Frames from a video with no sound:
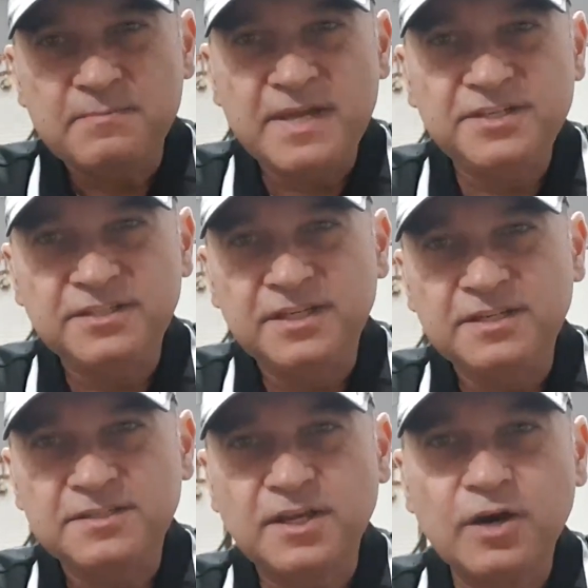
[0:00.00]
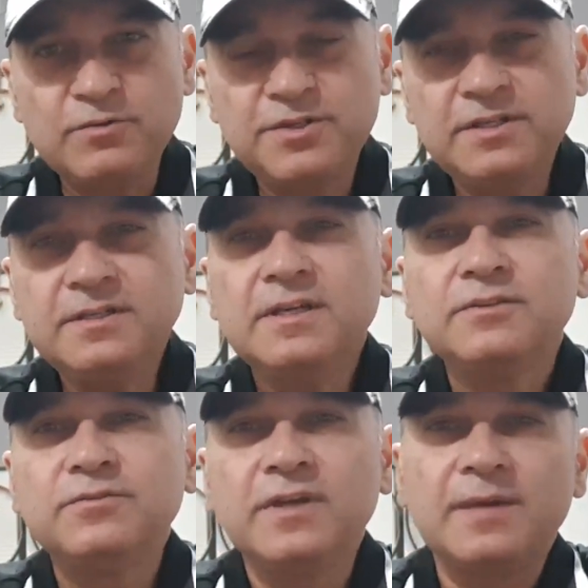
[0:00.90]
Magic Tennis Coaching.
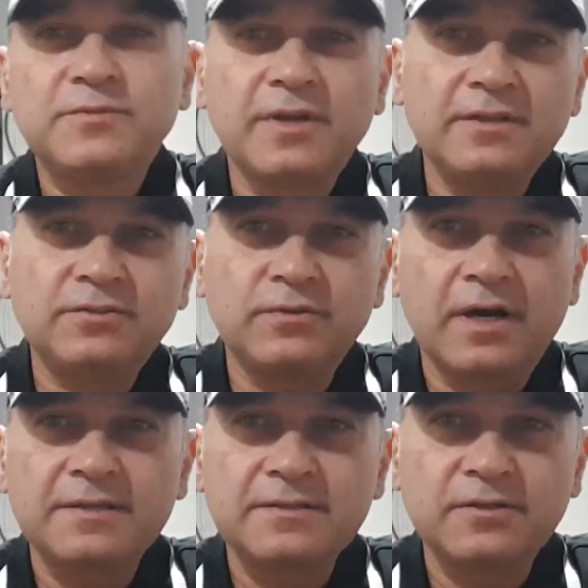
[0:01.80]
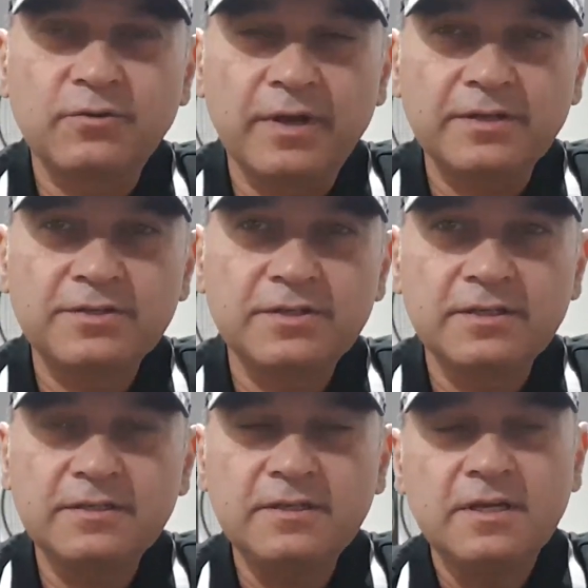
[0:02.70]
Today I'm trying to answer a
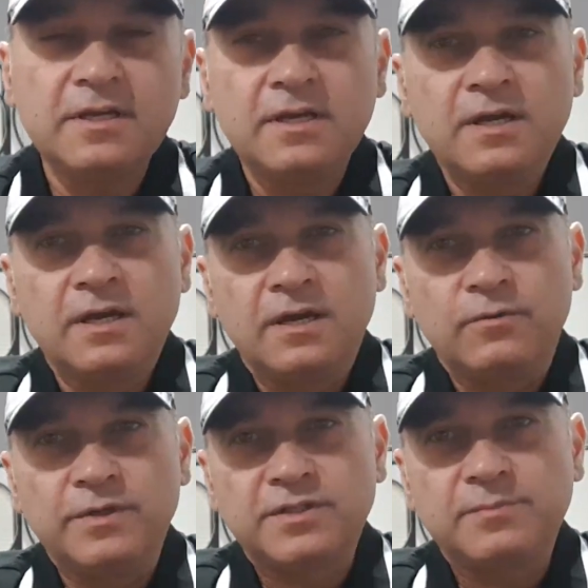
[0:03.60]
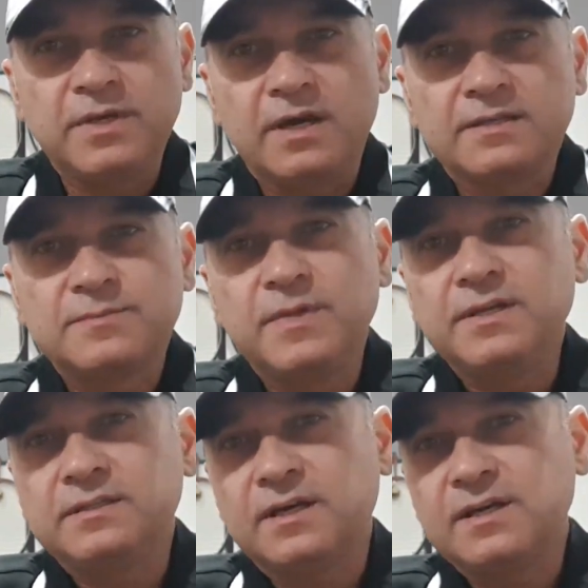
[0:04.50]
question which I've been asked
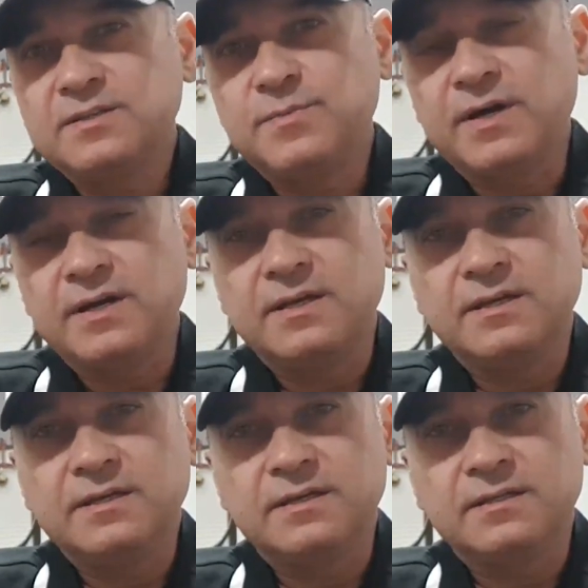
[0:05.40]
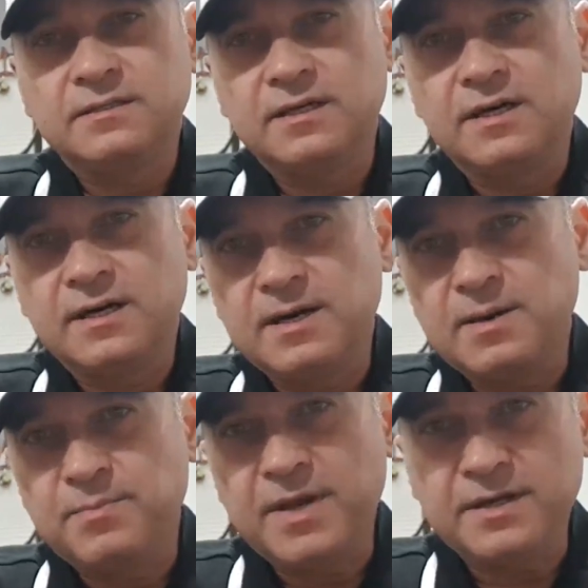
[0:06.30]
many times by
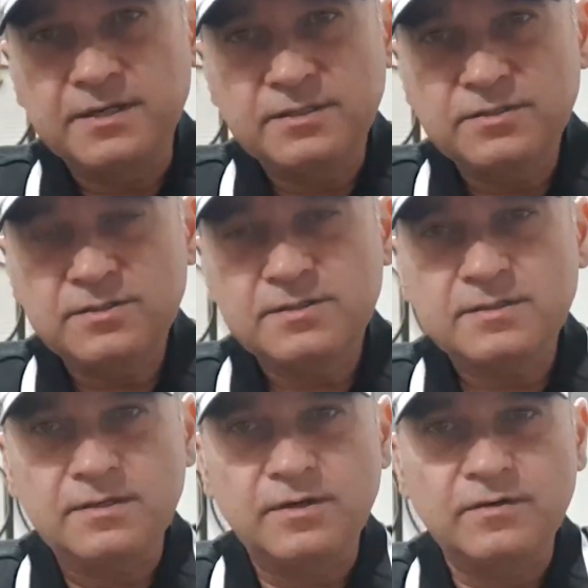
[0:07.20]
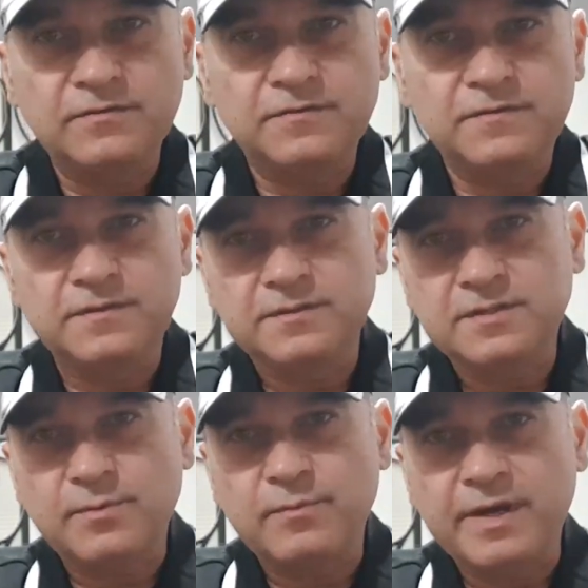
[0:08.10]
the parents of
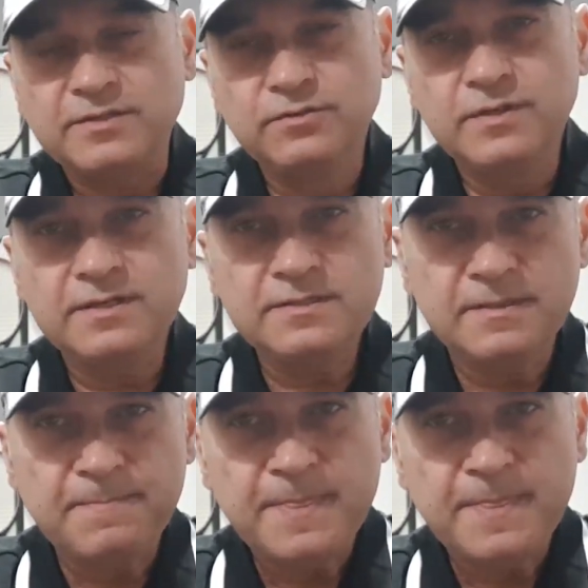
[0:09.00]
some of my students